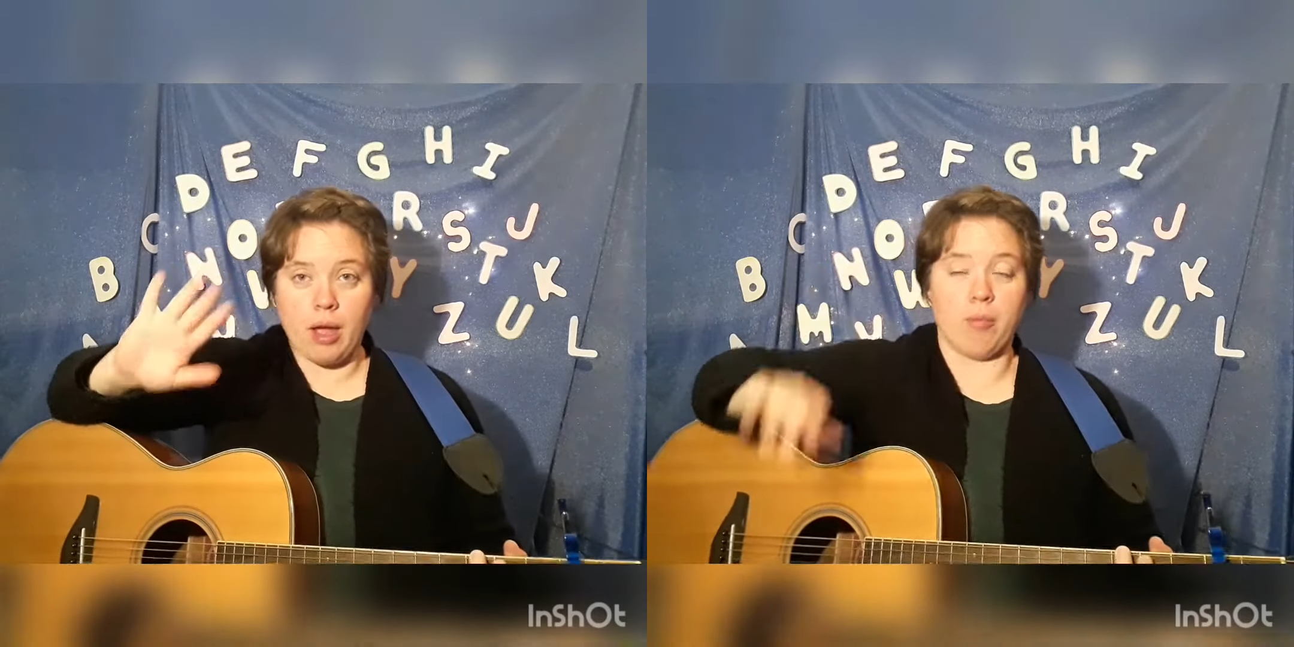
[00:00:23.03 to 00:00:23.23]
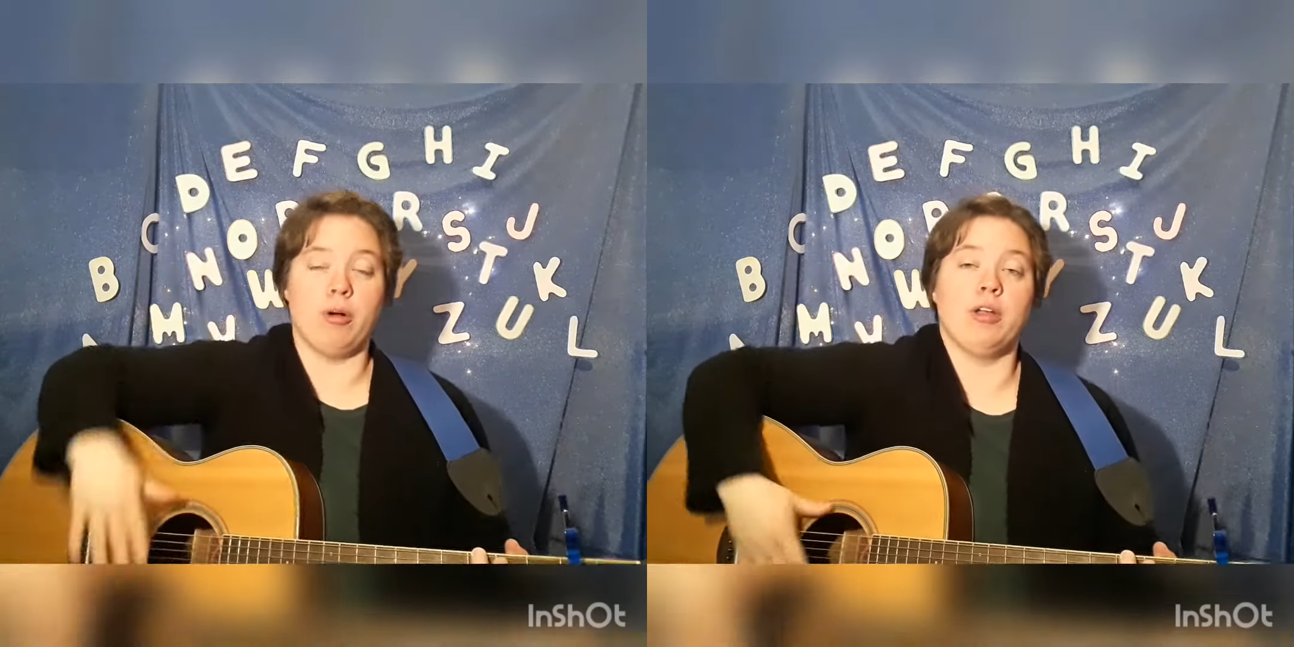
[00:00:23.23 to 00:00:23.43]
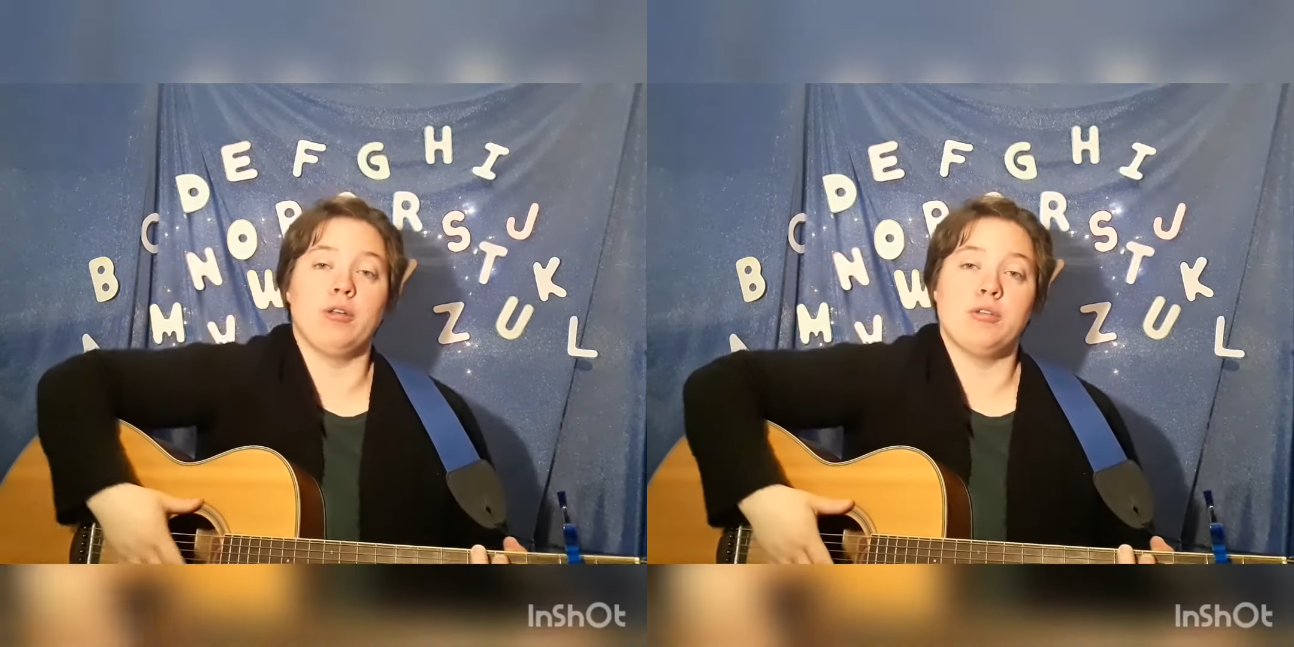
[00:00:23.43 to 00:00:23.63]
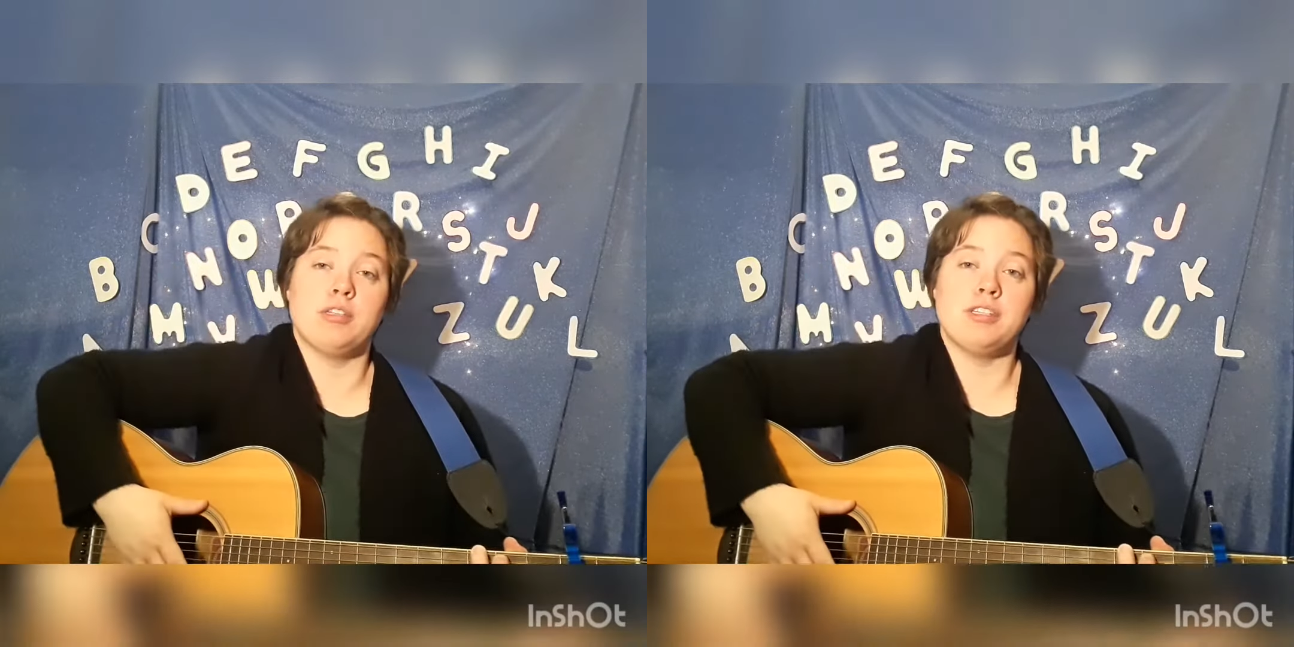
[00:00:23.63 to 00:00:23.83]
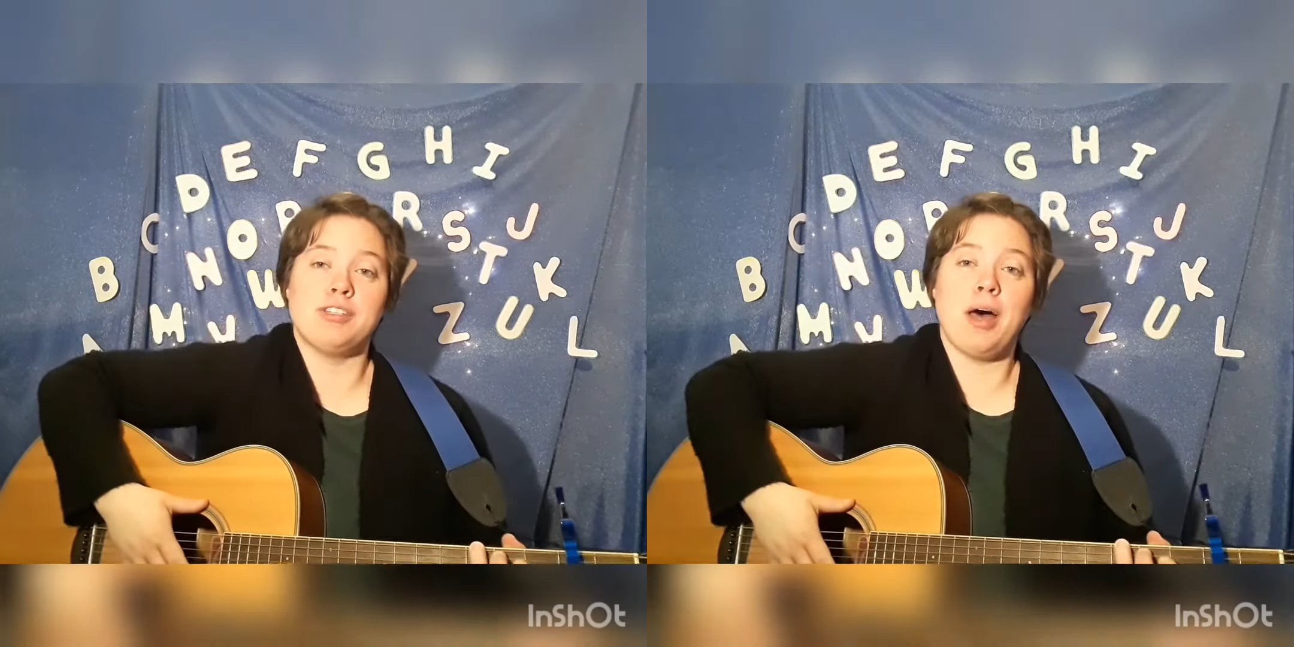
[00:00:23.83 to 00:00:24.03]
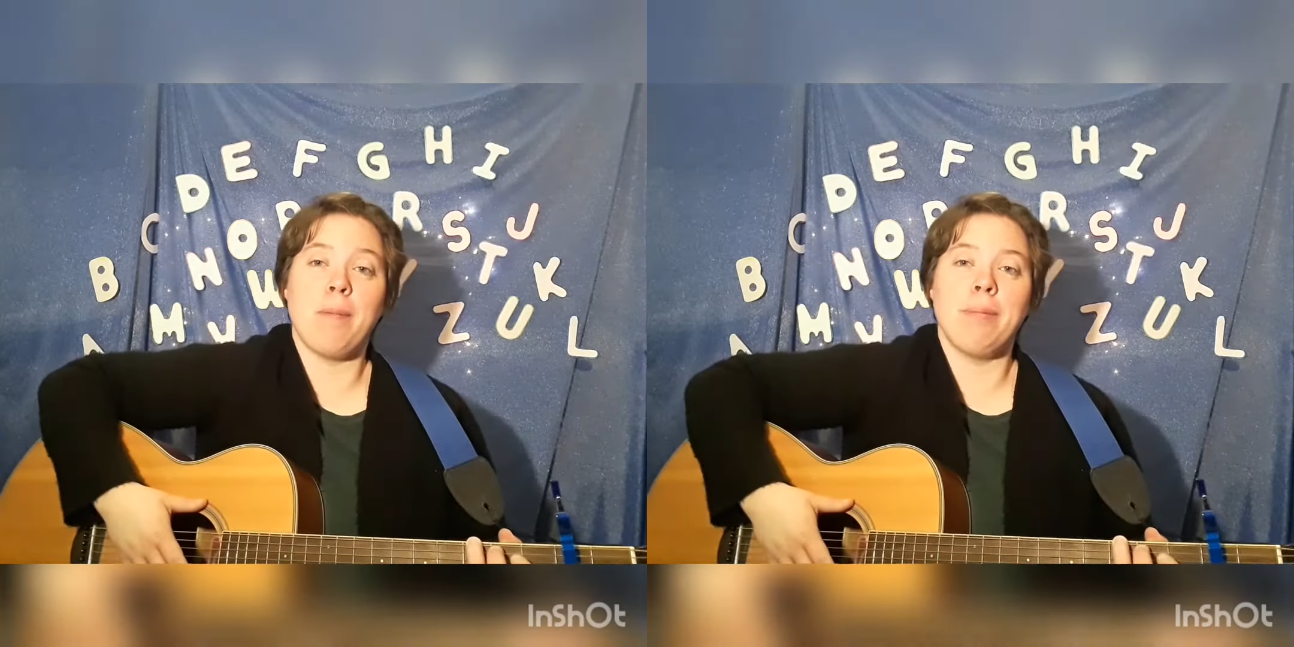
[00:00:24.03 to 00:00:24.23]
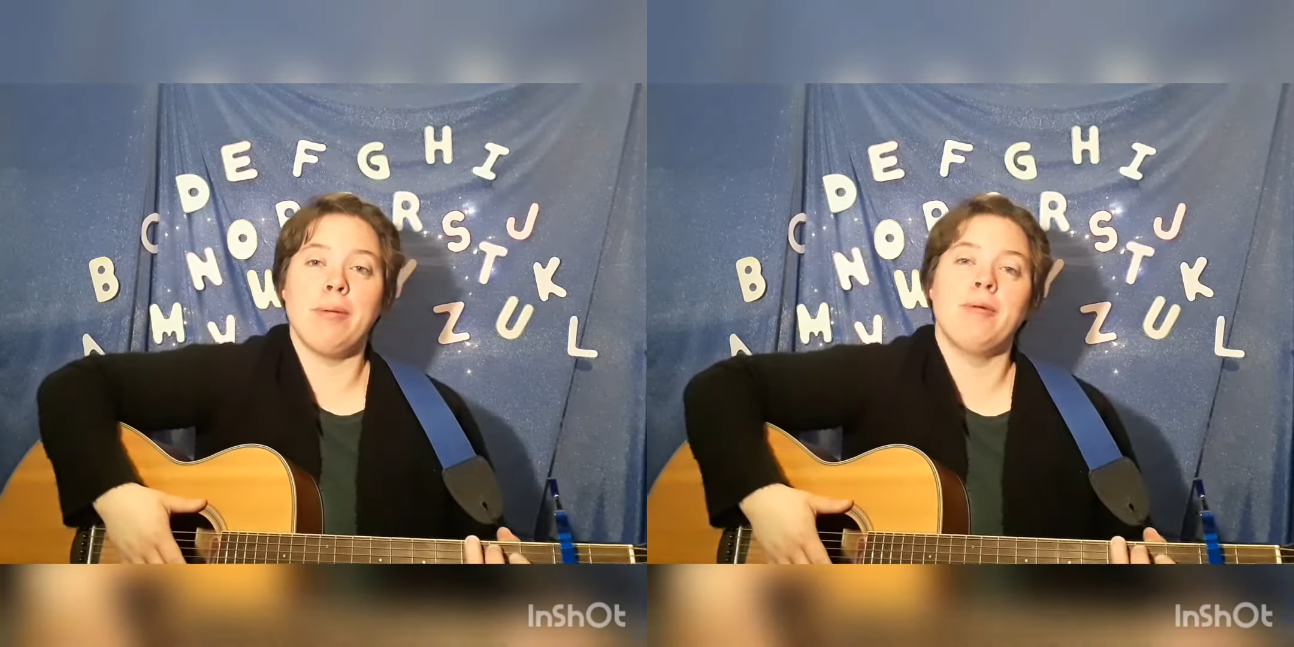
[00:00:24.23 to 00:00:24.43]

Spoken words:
I want you to stop.